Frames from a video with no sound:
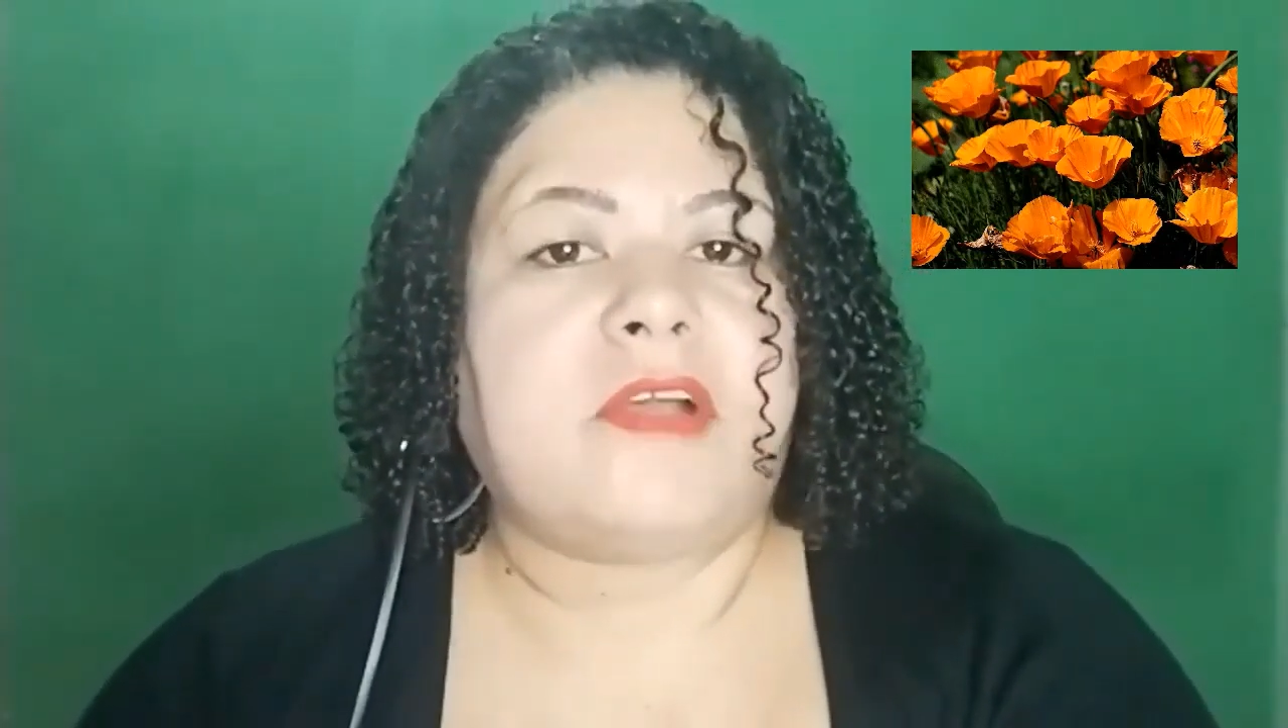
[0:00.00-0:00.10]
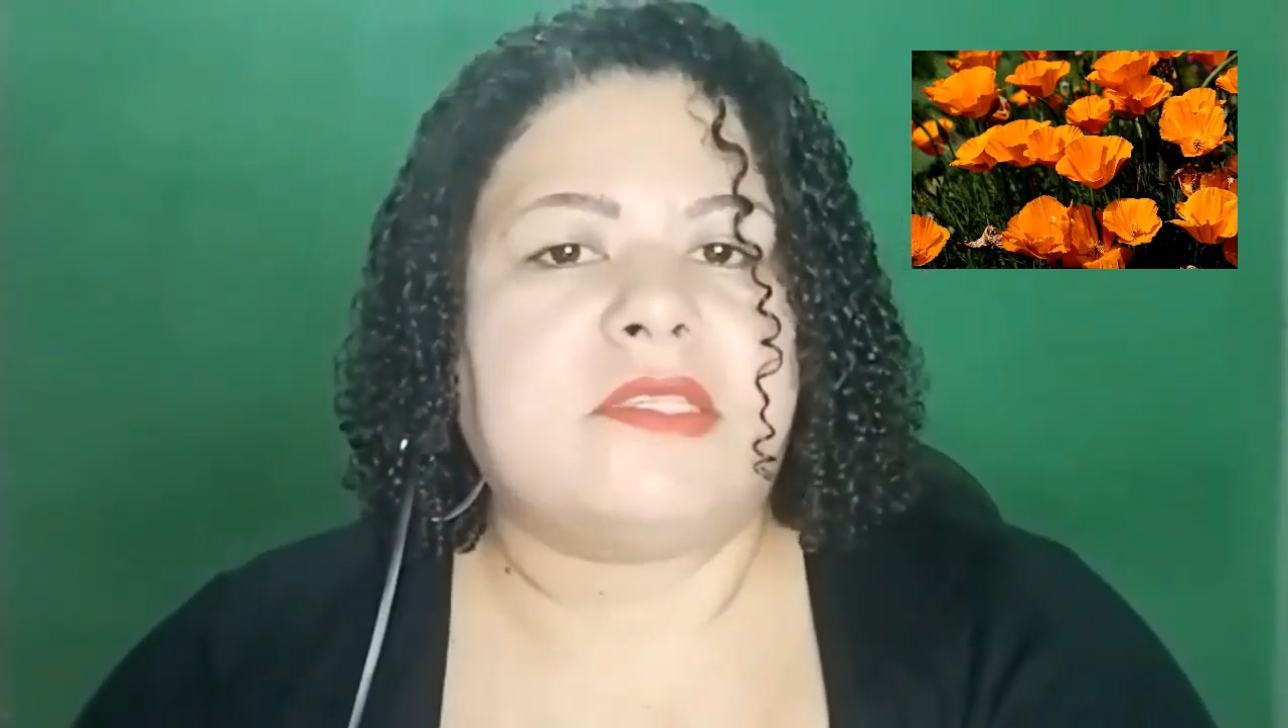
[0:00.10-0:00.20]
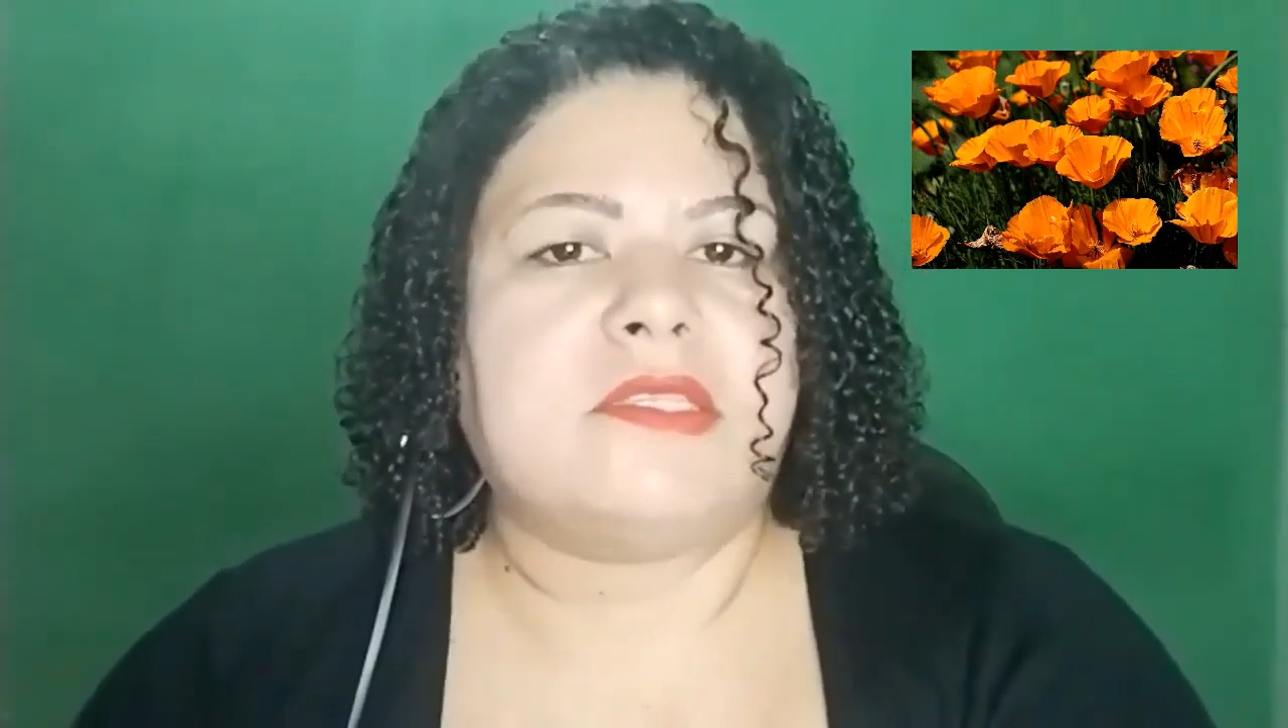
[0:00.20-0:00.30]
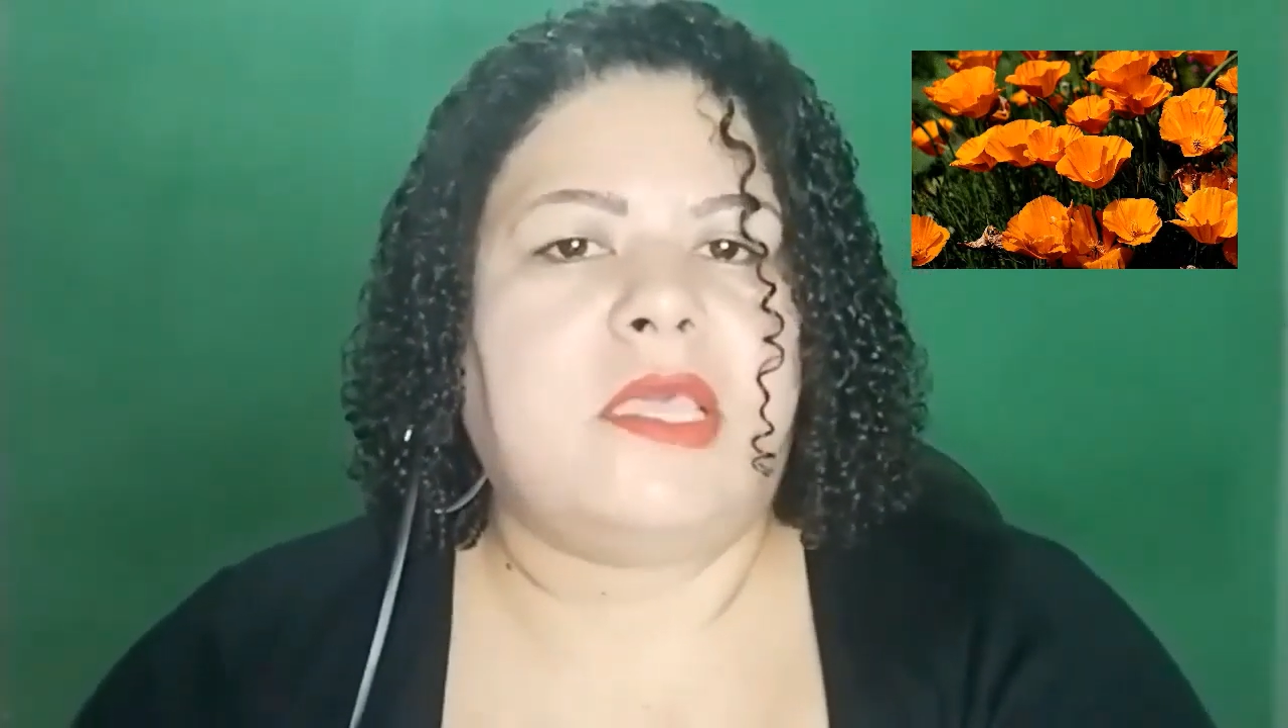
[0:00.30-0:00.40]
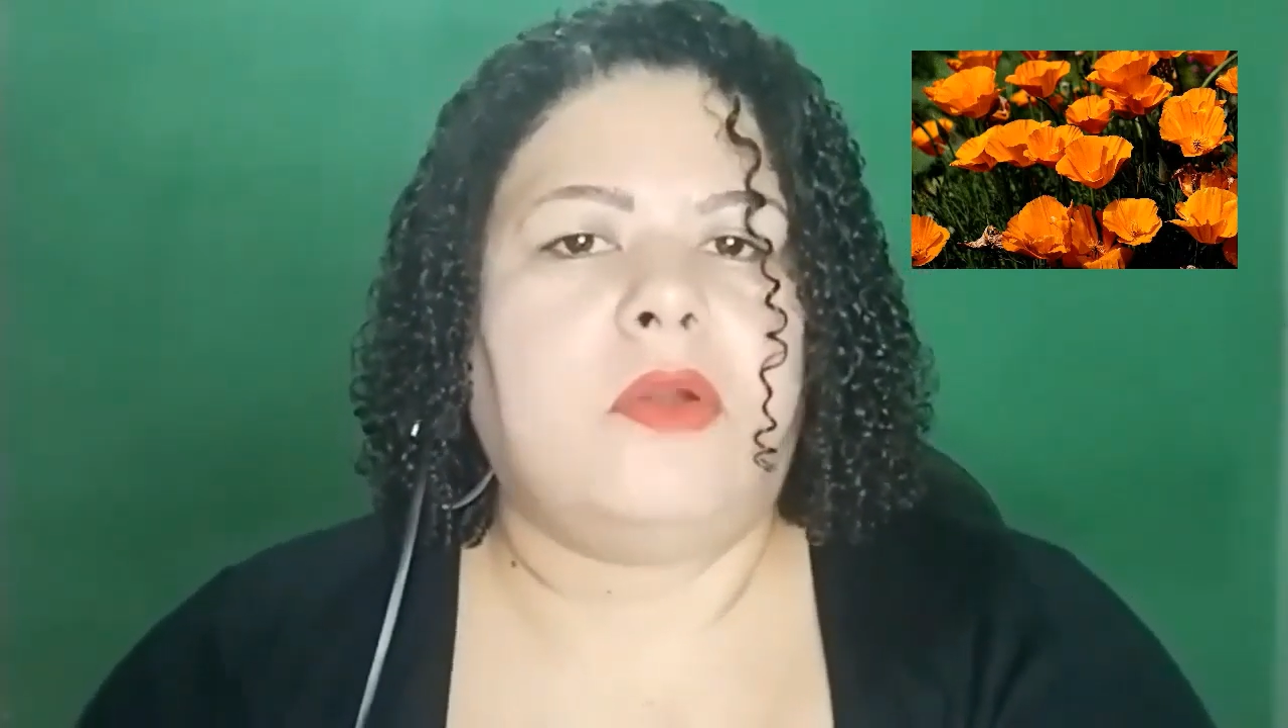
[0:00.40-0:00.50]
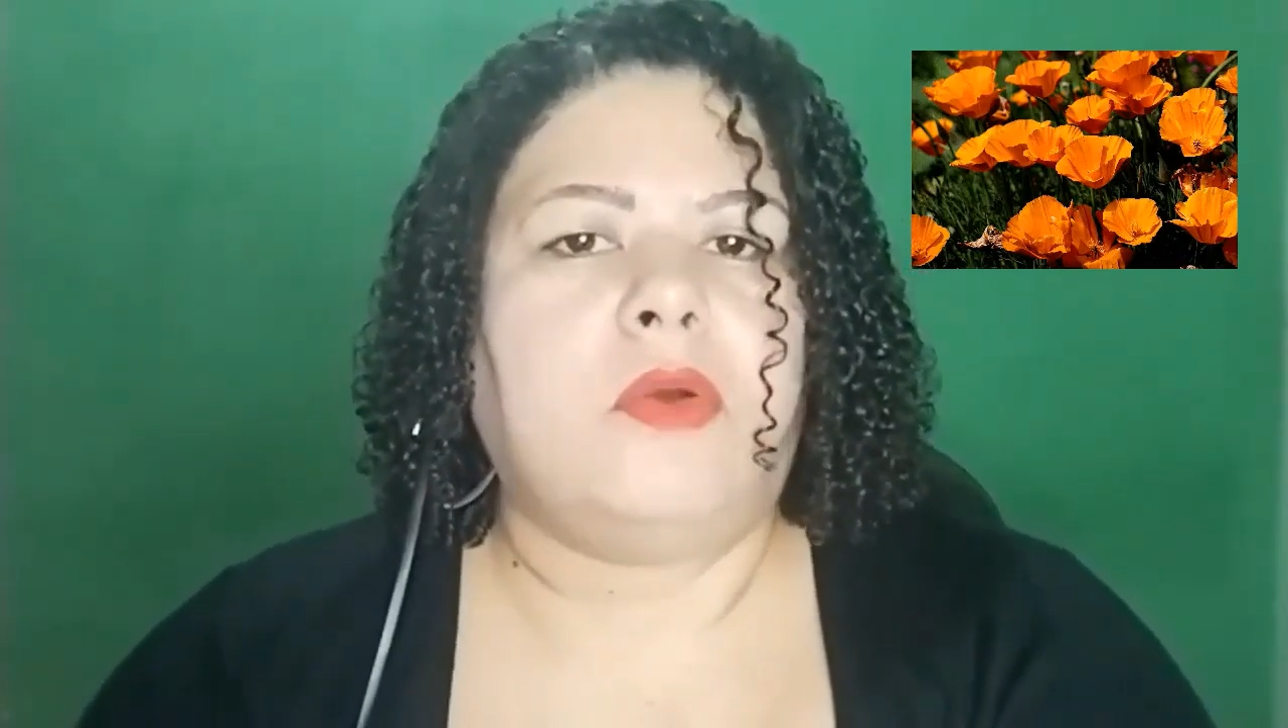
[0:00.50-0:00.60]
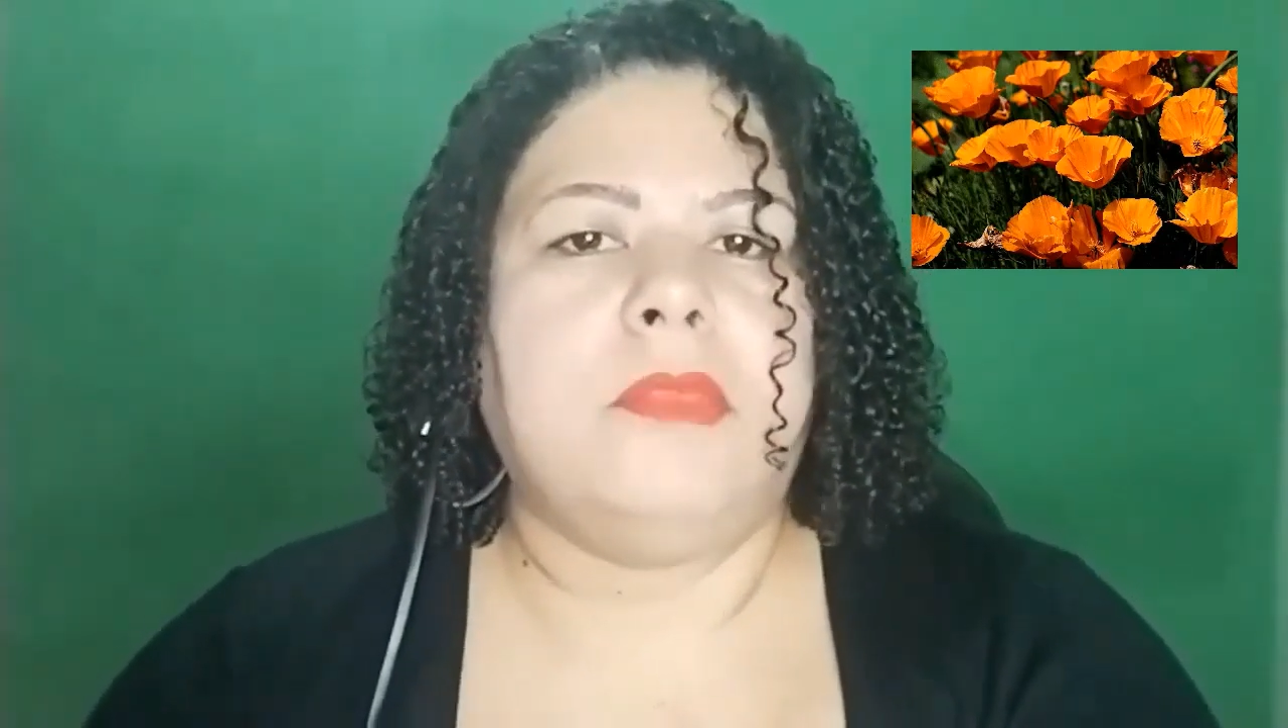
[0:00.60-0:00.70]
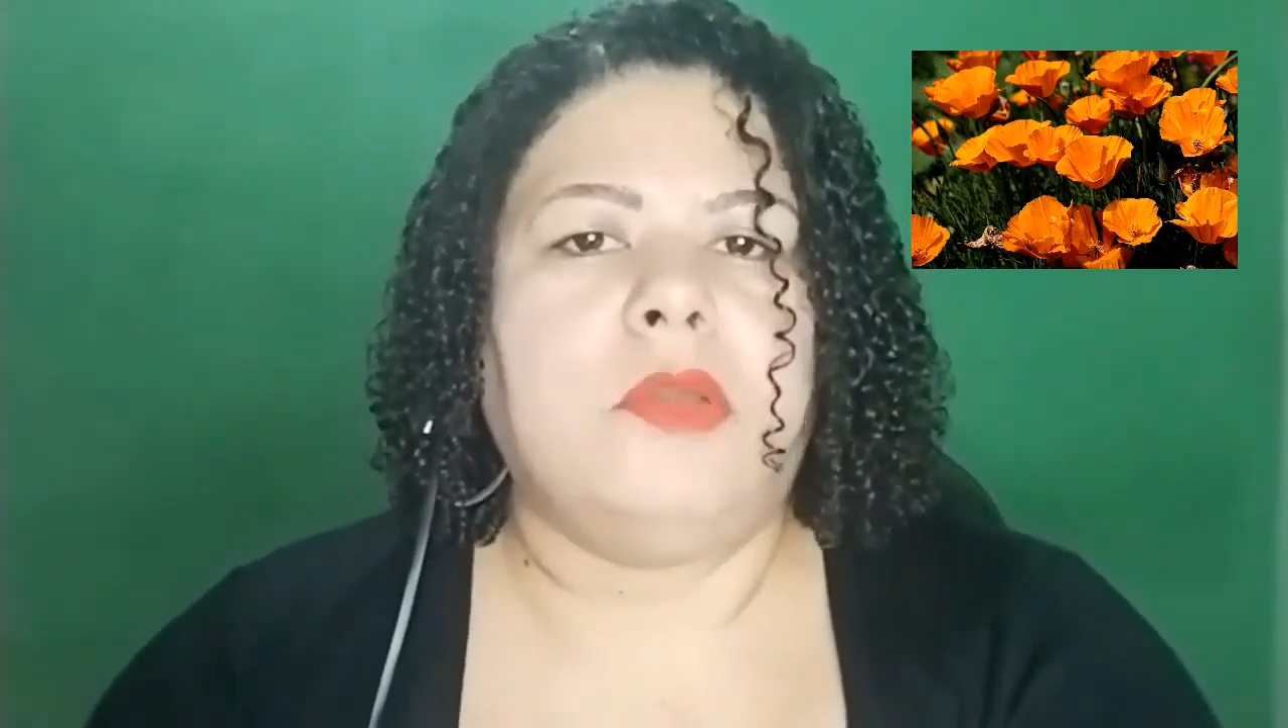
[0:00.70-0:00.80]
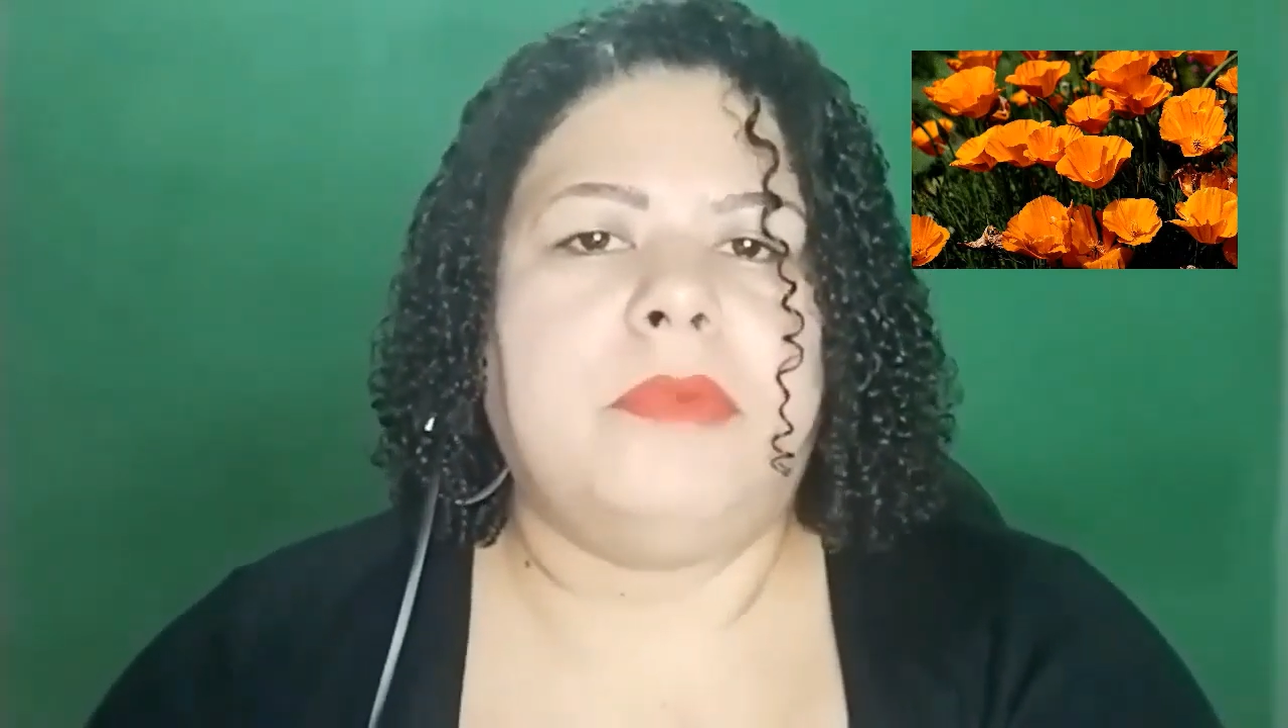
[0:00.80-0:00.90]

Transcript: California